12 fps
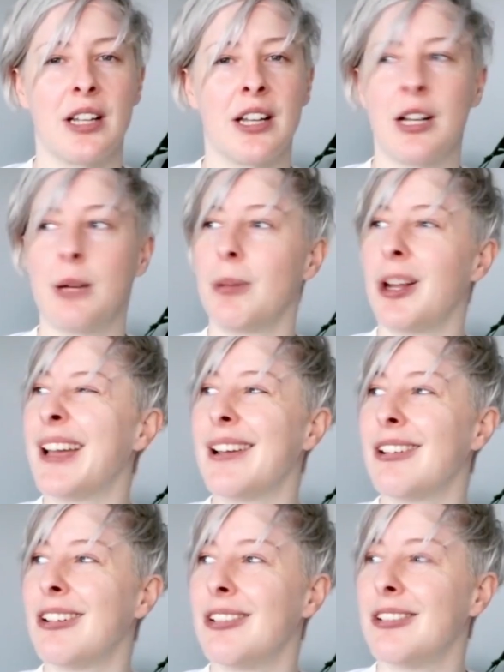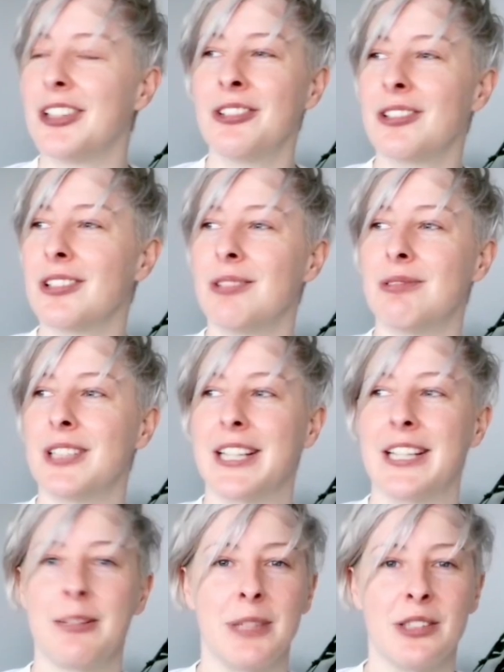And I'm like, well, you're not going to want to
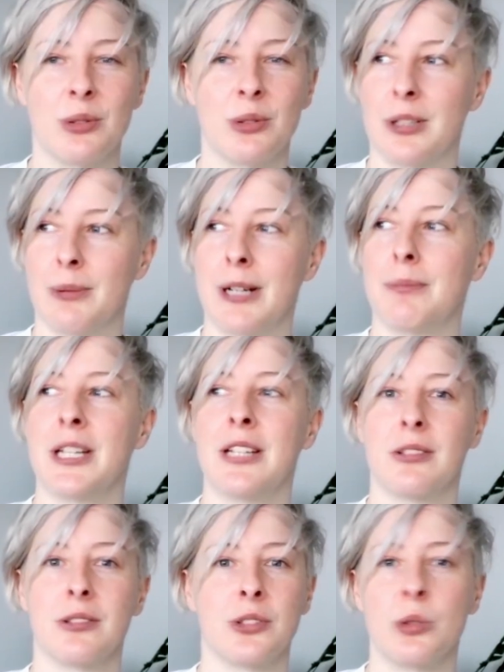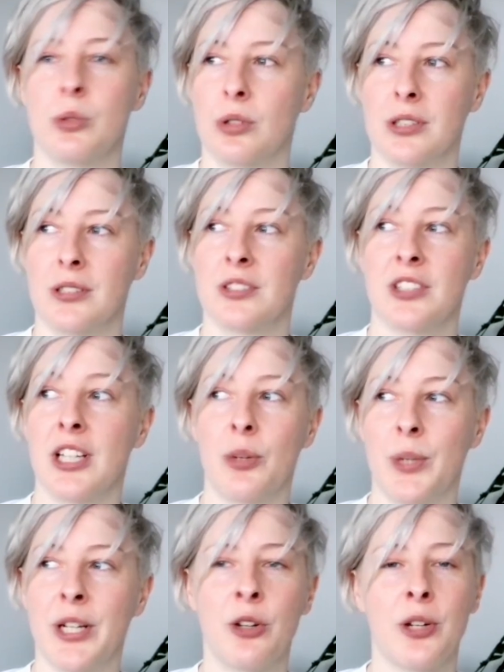hear me talk about being on tour, because
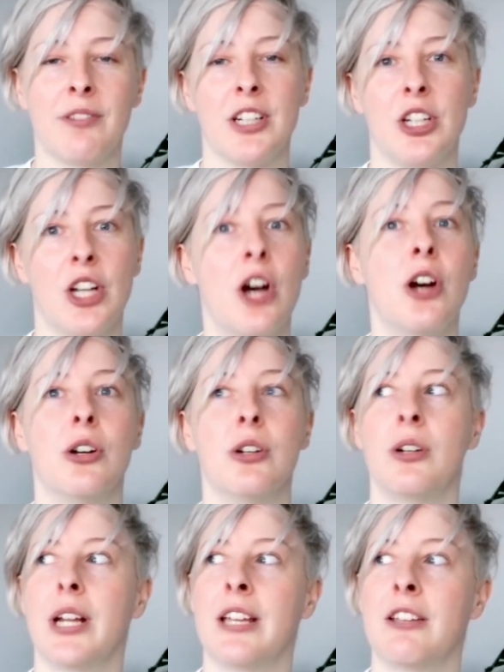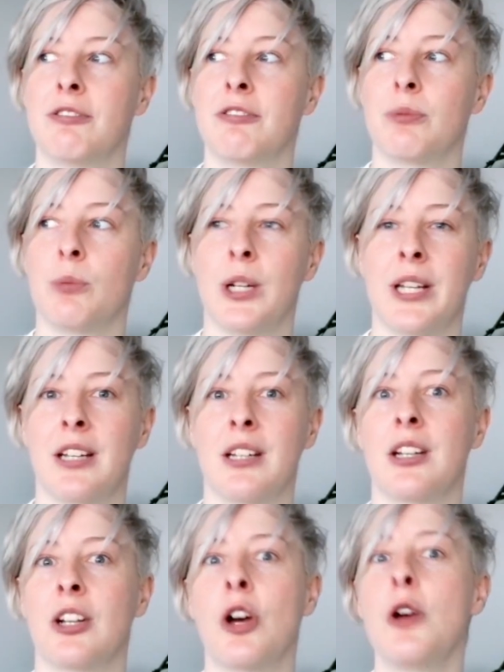we don't even know if we're
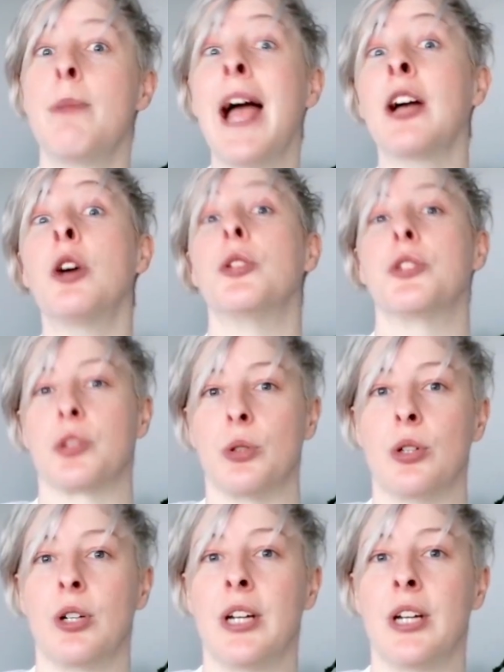going to go back on tour.